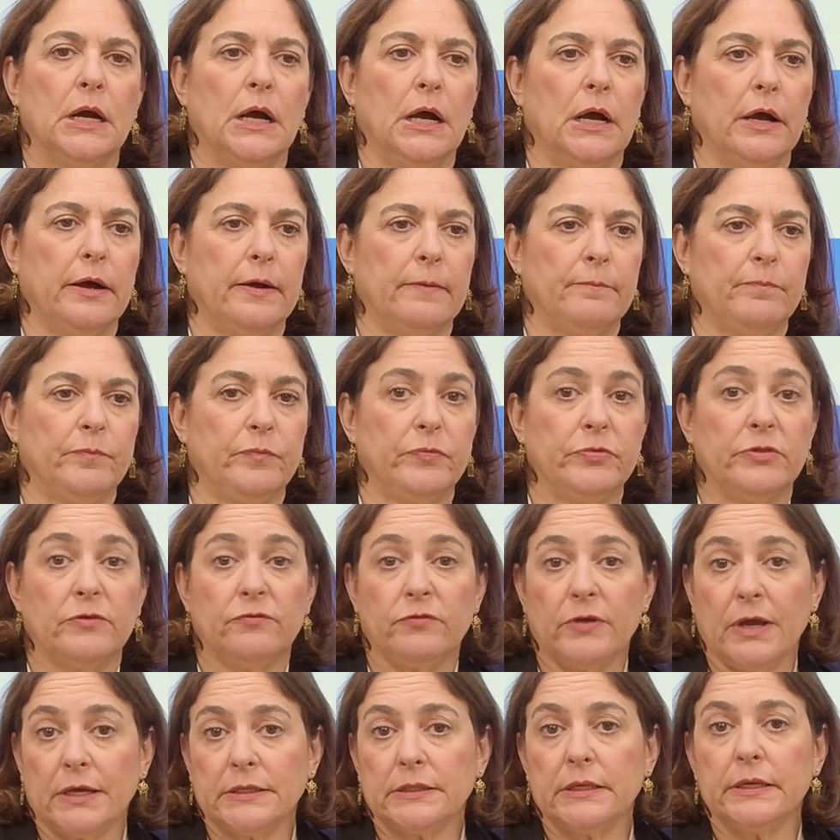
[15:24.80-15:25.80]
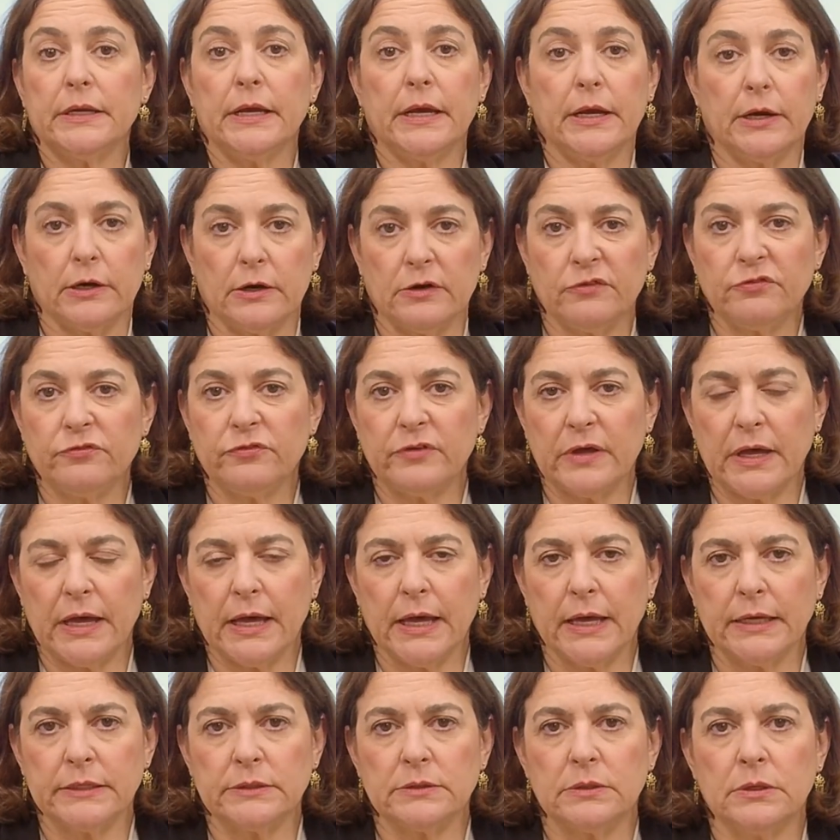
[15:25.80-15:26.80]
The fact that
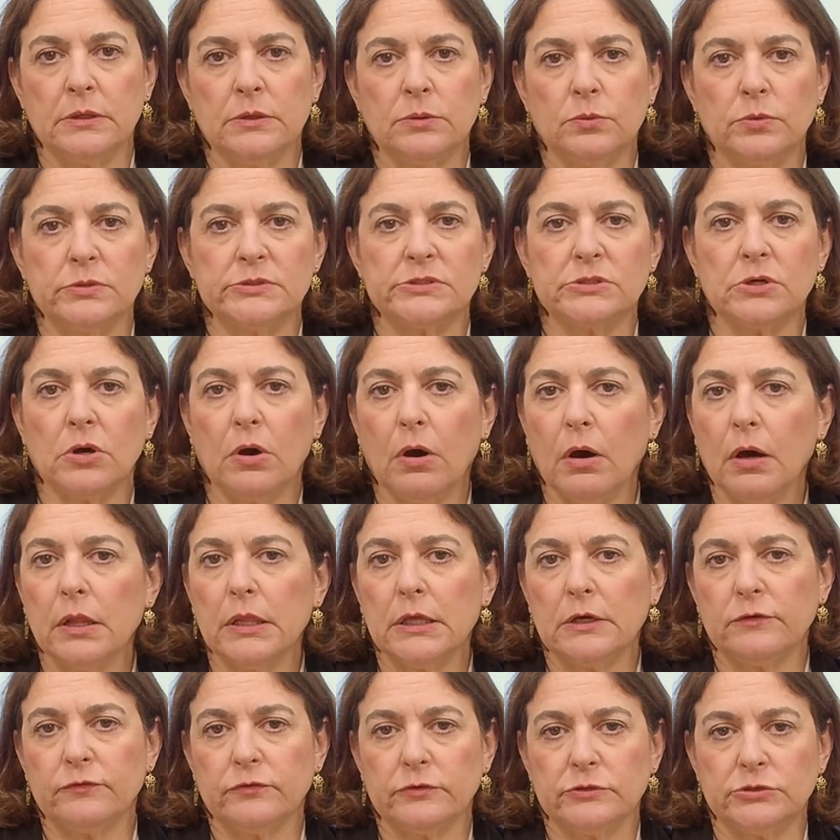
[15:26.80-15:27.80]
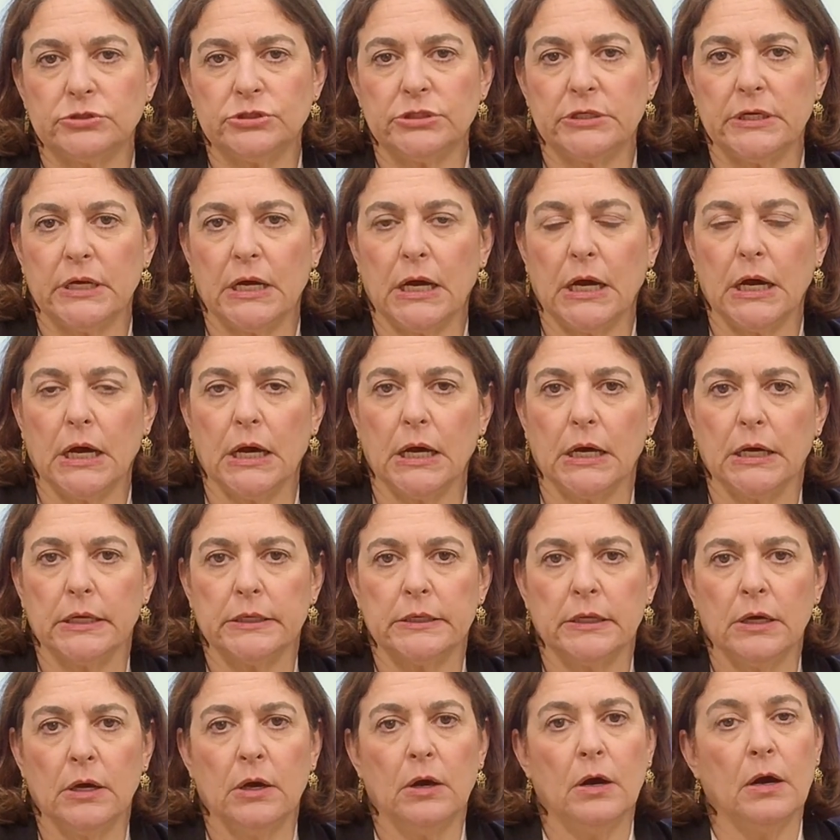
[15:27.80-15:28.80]
Arafat was calling for
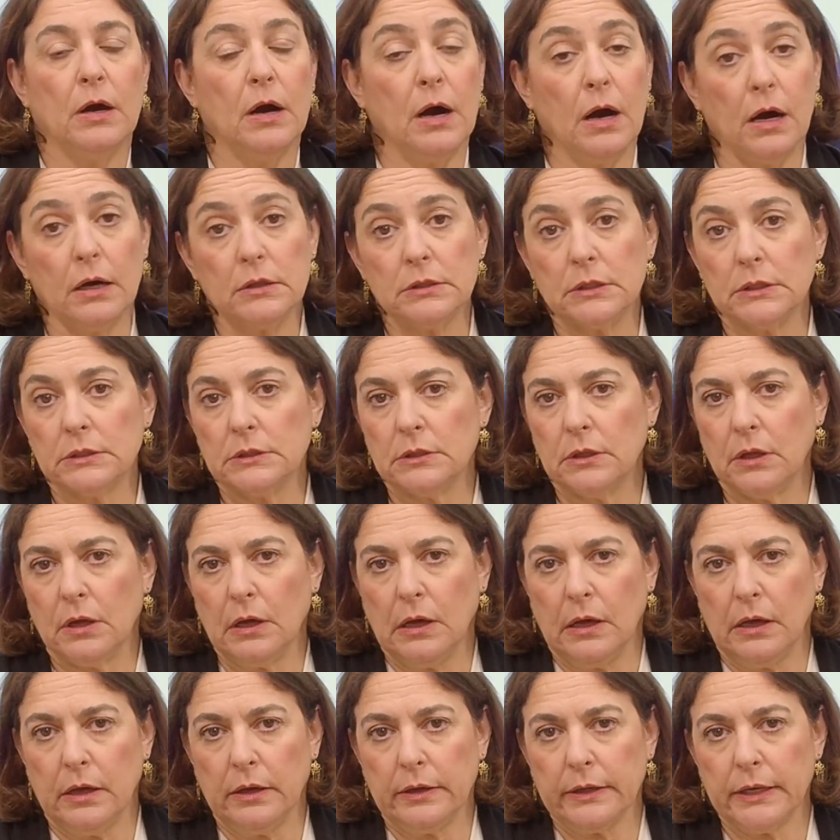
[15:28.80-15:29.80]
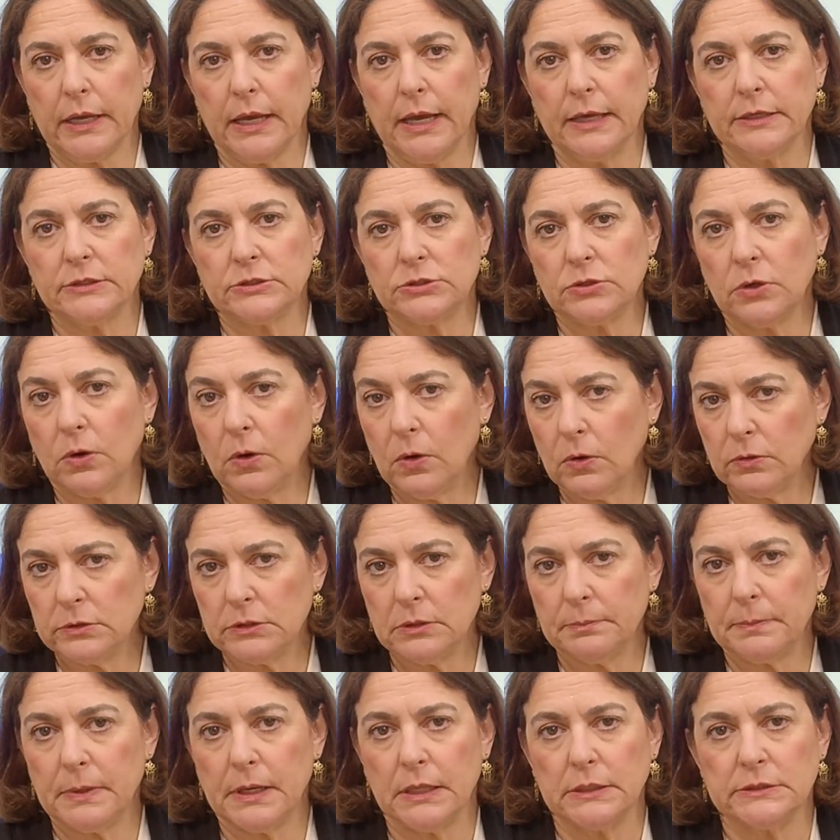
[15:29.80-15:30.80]
jihad all along and
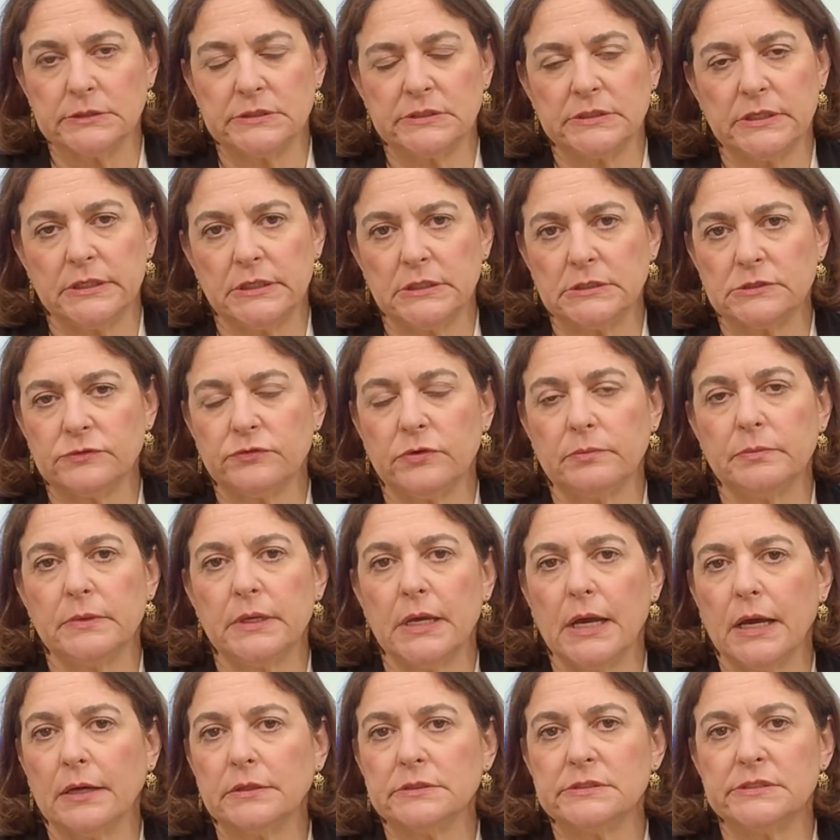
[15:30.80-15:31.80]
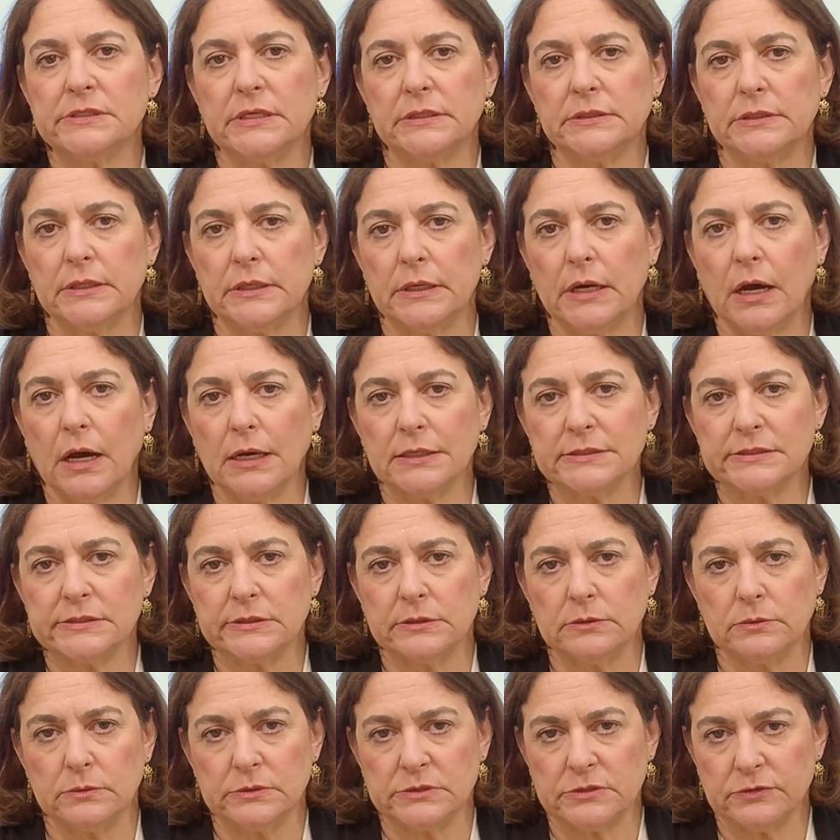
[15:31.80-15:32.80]
told the Palestinians from the outset that
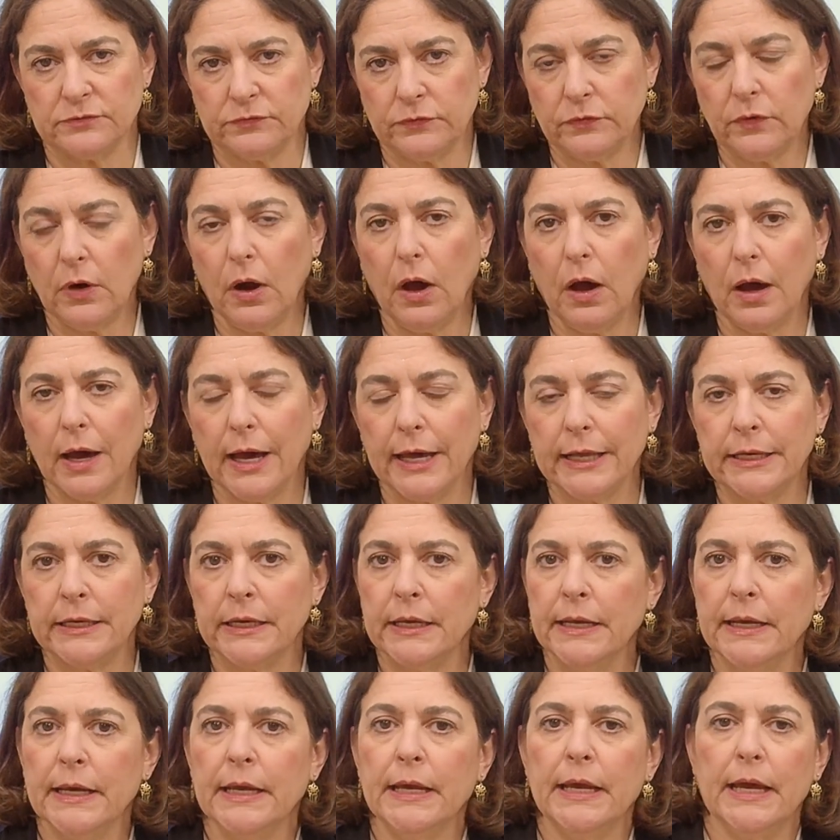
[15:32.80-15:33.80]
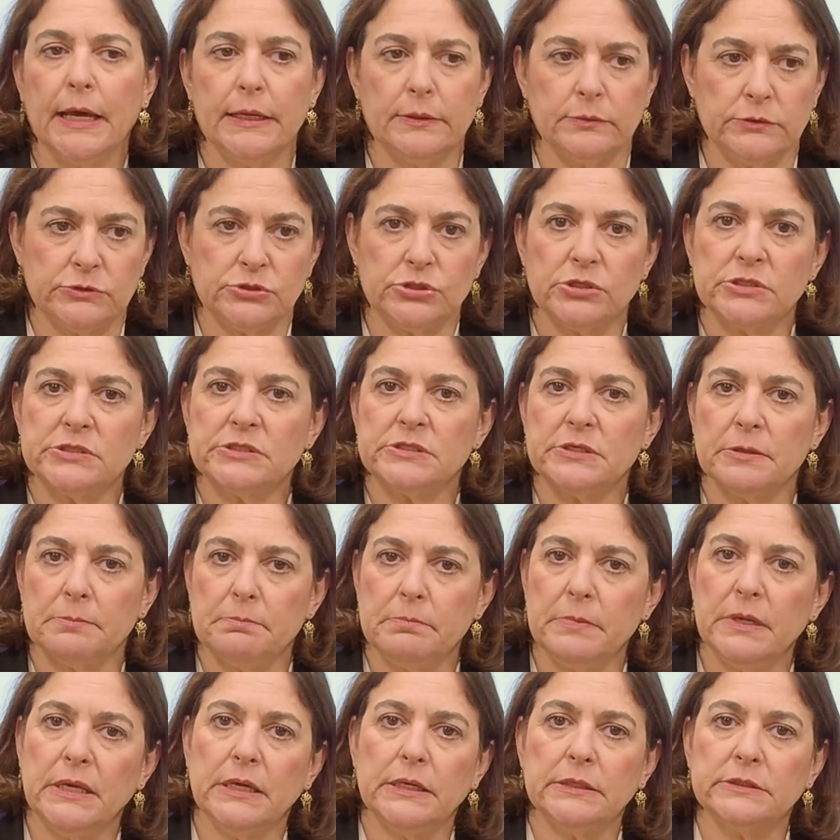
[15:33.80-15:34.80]
Oslo was a fraud and it was just a
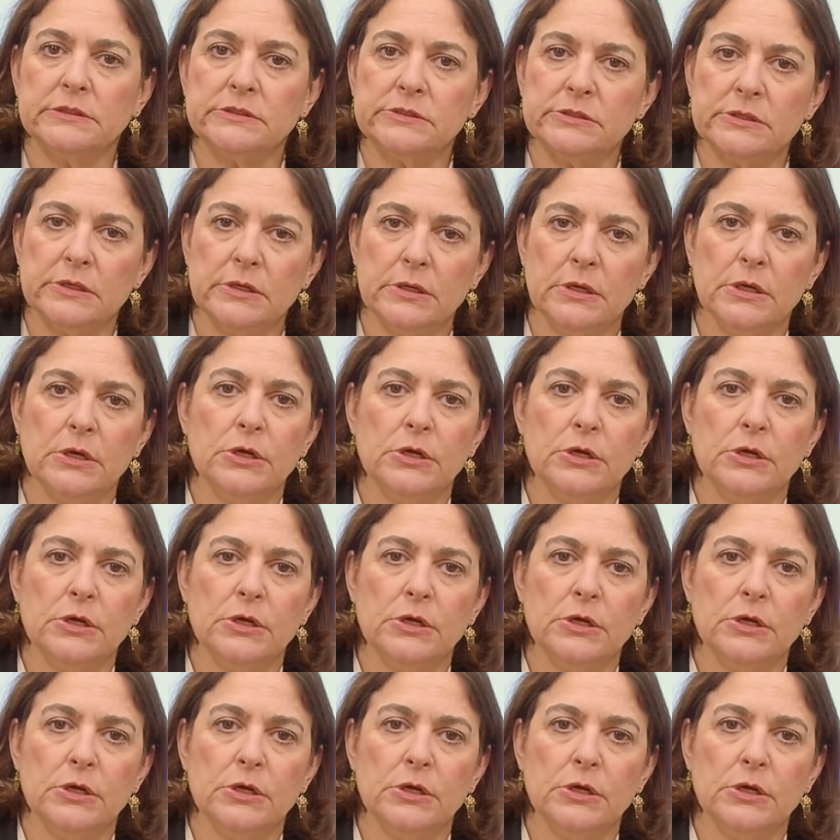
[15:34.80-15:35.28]
means